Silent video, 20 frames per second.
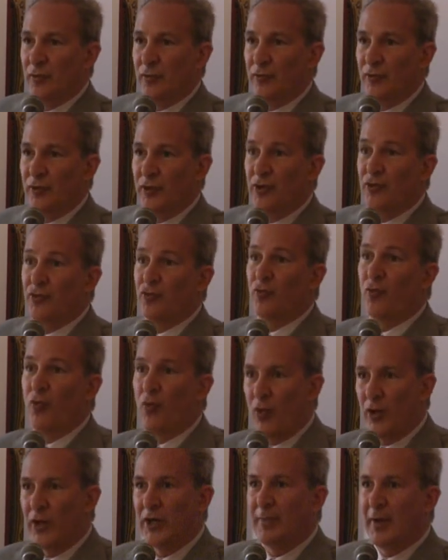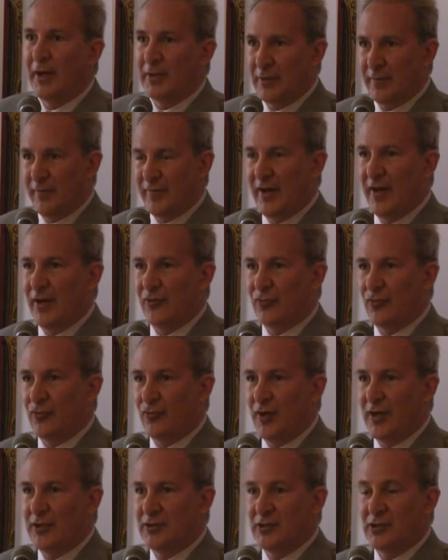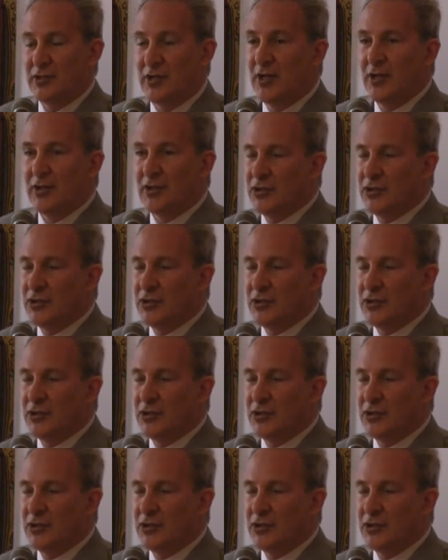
or 3 years warning about the financial crisis,